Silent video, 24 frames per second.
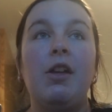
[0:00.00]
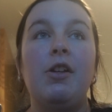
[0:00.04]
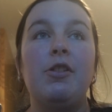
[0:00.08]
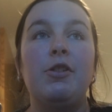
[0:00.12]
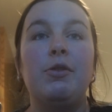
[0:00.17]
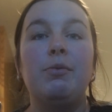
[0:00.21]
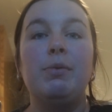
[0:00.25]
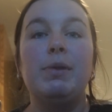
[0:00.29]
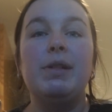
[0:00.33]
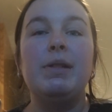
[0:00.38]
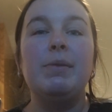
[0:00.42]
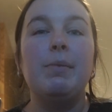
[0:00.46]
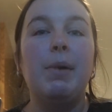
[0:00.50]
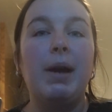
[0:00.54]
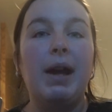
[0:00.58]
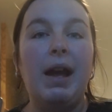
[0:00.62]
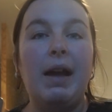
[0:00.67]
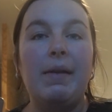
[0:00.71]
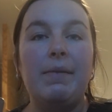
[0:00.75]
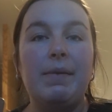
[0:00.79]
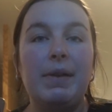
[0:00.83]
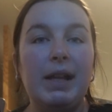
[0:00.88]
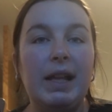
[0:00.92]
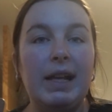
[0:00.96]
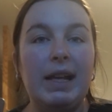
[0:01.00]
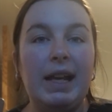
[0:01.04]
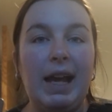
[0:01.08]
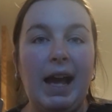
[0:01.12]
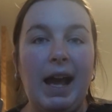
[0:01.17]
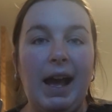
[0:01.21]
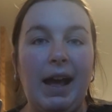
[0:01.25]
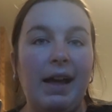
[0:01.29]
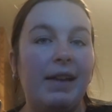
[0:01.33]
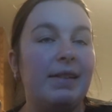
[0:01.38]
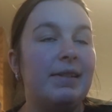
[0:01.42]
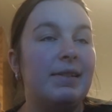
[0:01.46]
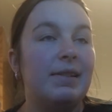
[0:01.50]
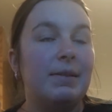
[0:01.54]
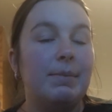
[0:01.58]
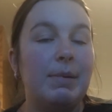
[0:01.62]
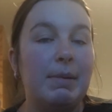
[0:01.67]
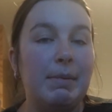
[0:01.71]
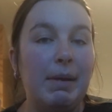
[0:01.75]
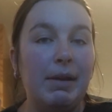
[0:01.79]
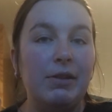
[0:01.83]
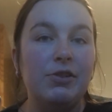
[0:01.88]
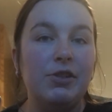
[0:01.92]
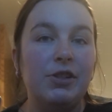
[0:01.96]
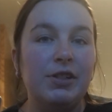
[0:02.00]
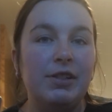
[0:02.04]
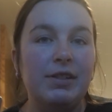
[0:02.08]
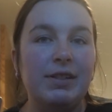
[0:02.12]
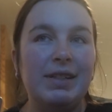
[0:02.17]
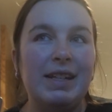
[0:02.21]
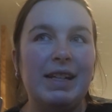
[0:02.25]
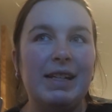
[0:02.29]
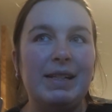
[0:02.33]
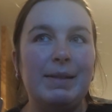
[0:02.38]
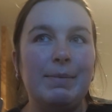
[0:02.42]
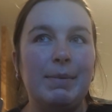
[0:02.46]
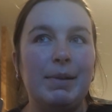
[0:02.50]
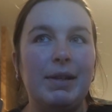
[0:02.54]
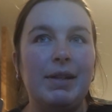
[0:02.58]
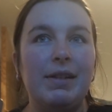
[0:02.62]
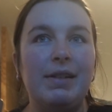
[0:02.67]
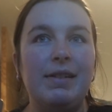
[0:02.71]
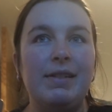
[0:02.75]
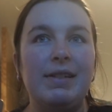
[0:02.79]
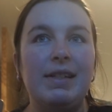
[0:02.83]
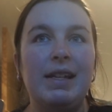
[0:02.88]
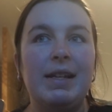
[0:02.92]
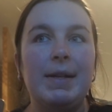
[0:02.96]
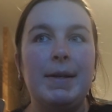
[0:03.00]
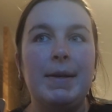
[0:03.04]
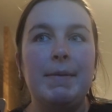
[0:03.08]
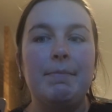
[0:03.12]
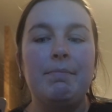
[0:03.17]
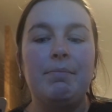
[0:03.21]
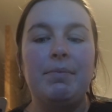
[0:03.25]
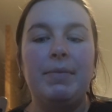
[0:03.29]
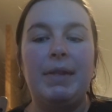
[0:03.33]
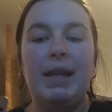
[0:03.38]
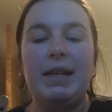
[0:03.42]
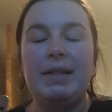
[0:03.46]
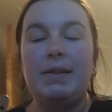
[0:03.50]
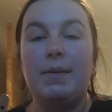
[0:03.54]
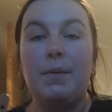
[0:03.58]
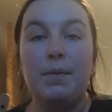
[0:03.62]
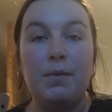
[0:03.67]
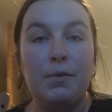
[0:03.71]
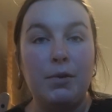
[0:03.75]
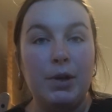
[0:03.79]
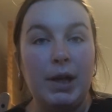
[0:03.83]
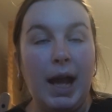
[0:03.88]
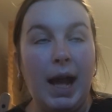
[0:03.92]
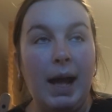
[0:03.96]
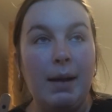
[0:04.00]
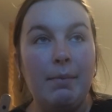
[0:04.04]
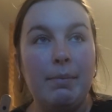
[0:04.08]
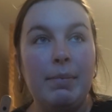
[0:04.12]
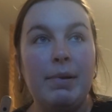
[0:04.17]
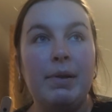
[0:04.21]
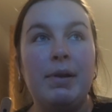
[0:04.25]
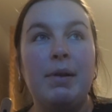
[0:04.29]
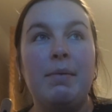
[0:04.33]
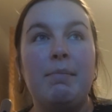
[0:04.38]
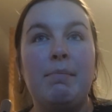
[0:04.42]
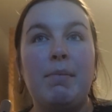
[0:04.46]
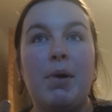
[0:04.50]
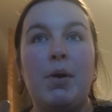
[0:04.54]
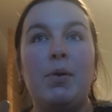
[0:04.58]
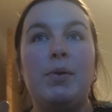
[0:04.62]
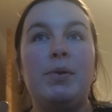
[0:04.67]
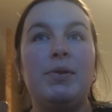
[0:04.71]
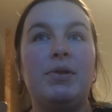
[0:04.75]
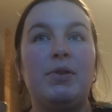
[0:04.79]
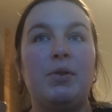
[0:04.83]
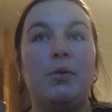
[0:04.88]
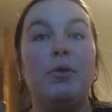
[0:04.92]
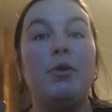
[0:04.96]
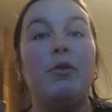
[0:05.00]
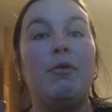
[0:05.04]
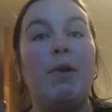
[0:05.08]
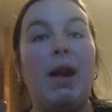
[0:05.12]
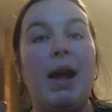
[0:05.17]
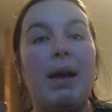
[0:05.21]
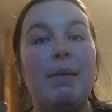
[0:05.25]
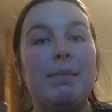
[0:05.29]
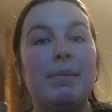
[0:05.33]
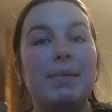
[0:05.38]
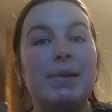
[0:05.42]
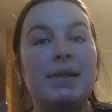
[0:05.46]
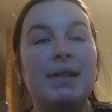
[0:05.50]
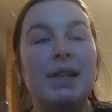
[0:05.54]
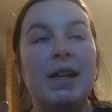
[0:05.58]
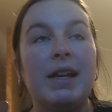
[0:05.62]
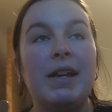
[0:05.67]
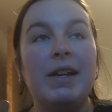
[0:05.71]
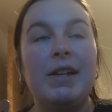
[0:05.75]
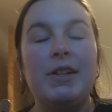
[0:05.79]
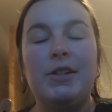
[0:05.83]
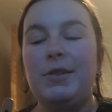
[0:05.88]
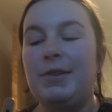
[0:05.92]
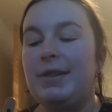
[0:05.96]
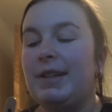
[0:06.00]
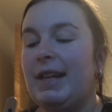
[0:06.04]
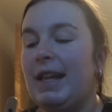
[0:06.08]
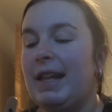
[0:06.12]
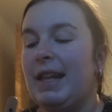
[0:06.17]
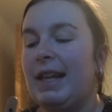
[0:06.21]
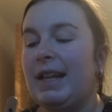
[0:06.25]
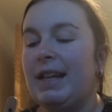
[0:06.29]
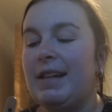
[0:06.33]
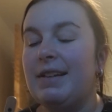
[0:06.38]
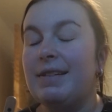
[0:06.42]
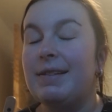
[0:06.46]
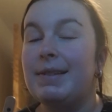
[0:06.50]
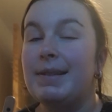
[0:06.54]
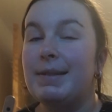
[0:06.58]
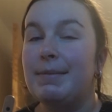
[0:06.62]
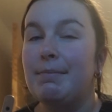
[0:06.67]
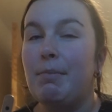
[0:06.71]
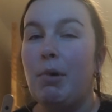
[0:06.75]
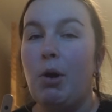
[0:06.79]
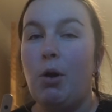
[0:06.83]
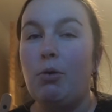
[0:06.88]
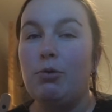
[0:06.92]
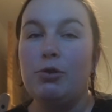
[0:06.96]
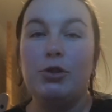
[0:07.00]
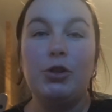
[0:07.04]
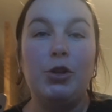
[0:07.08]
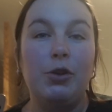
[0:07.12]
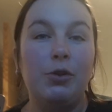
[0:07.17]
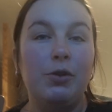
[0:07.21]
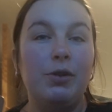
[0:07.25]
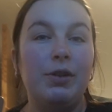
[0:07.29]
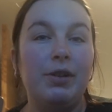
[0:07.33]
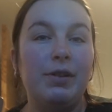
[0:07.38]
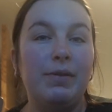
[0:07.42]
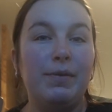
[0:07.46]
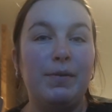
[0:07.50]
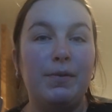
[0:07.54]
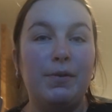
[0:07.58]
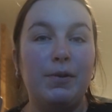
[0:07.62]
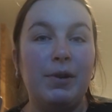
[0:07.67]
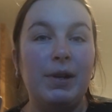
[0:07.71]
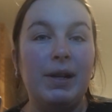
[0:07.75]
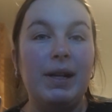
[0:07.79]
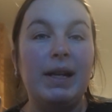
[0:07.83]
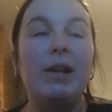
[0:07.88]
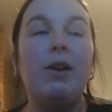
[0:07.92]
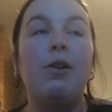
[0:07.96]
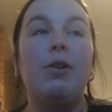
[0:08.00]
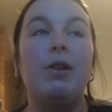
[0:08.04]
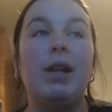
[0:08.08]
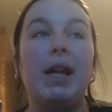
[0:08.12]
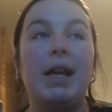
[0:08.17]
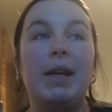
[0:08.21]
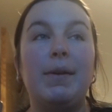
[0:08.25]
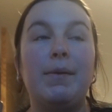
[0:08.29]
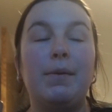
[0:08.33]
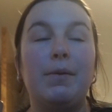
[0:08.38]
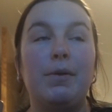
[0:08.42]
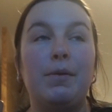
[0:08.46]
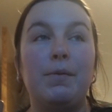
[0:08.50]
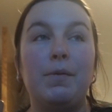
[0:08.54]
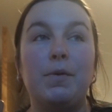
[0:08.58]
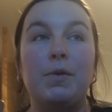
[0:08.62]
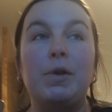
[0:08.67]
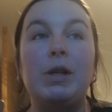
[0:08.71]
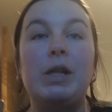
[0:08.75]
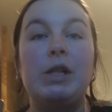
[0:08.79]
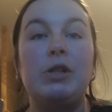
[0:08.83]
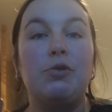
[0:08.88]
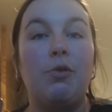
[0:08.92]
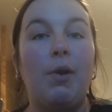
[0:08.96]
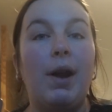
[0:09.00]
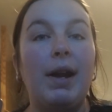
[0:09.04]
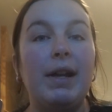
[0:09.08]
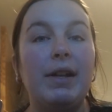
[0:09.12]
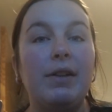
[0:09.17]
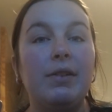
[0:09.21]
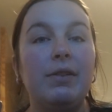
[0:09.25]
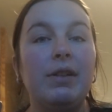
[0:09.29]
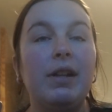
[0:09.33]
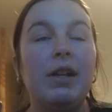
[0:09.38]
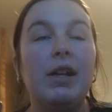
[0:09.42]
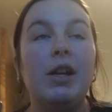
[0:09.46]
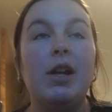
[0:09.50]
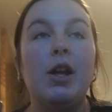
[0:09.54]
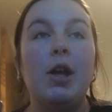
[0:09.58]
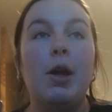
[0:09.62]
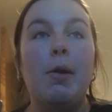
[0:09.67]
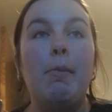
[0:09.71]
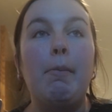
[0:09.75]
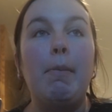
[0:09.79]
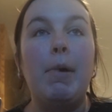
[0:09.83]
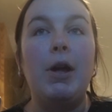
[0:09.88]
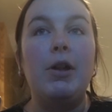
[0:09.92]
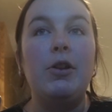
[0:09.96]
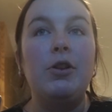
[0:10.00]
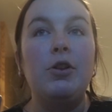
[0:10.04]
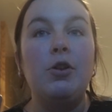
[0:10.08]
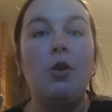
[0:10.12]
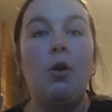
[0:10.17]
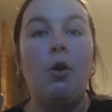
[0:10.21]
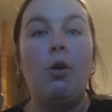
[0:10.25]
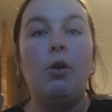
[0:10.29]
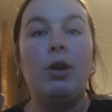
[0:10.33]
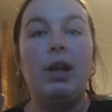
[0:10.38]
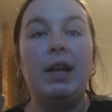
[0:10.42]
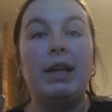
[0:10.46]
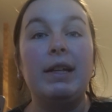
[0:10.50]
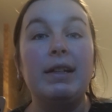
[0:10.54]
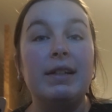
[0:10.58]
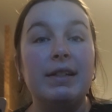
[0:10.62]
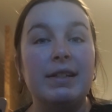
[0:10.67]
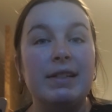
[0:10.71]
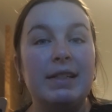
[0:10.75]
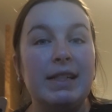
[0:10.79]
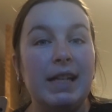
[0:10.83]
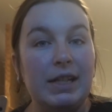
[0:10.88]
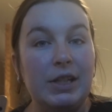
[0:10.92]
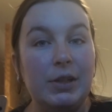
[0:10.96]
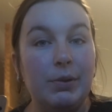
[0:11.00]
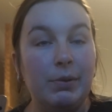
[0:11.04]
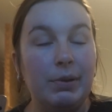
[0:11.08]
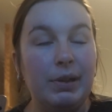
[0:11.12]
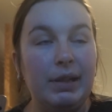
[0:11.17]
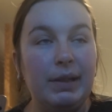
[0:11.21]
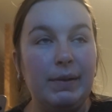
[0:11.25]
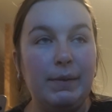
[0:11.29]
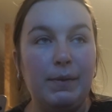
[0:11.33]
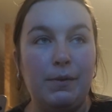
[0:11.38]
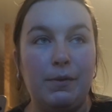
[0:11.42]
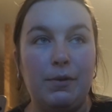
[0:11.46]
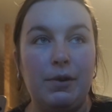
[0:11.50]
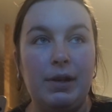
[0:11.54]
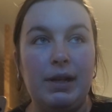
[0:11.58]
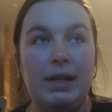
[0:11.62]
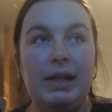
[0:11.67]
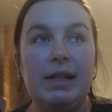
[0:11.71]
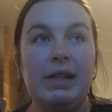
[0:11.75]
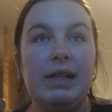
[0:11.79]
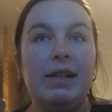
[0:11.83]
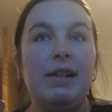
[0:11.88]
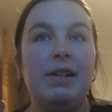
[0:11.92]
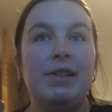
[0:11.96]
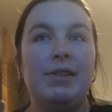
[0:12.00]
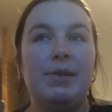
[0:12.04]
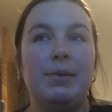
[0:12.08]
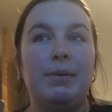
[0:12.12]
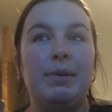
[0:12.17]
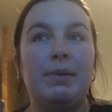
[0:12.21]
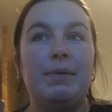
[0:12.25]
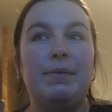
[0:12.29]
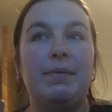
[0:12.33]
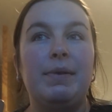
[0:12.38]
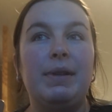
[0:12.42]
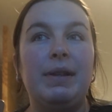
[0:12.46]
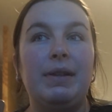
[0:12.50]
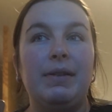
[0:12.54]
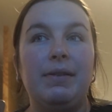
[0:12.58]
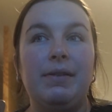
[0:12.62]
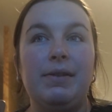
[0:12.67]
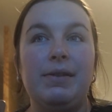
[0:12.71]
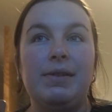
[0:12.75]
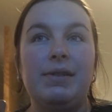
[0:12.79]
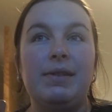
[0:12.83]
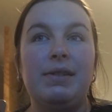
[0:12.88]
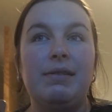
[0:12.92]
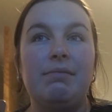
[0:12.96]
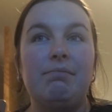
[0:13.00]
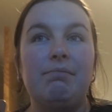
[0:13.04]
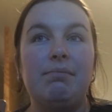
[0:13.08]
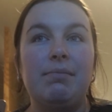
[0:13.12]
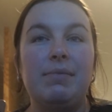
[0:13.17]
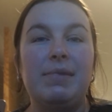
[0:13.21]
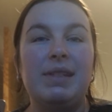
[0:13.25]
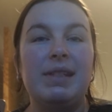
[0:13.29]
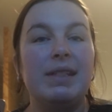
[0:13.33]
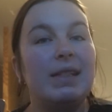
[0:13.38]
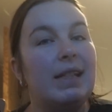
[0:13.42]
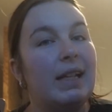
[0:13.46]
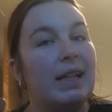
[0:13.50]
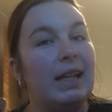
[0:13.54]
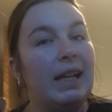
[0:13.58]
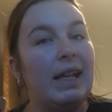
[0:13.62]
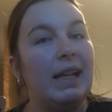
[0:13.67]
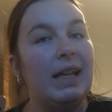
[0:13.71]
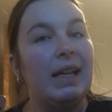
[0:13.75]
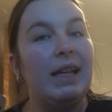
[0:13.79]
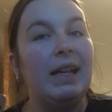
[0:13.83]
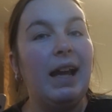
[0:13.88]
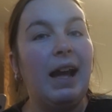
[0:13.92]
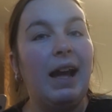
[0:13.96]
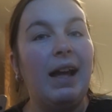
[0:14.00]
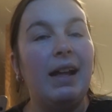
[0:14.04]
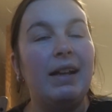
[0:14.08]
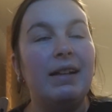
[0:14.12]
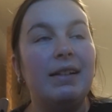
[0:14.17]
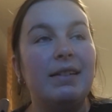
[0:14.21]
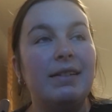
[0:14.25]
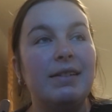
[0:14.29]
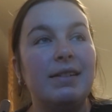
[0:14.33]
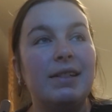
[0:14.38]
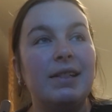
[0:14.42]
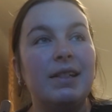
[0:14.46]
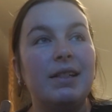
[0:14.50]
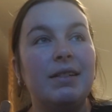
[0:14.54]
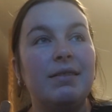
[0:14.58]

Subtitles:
The reason why I feel like it has to be mentioned is because it's a free app. Most other apps you can get like a small chunk free or like for a free trial, but are not like continually free. So it feels silly and